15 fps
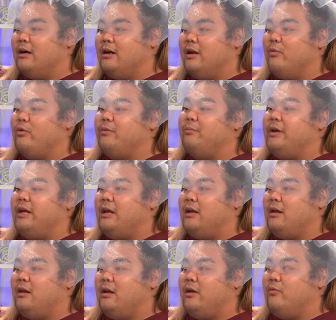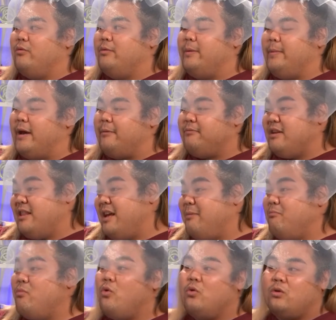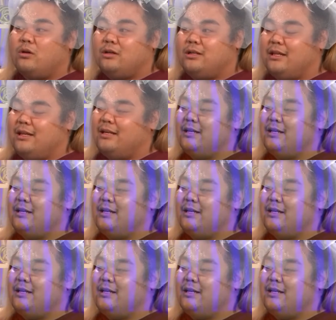it would be up to them or to the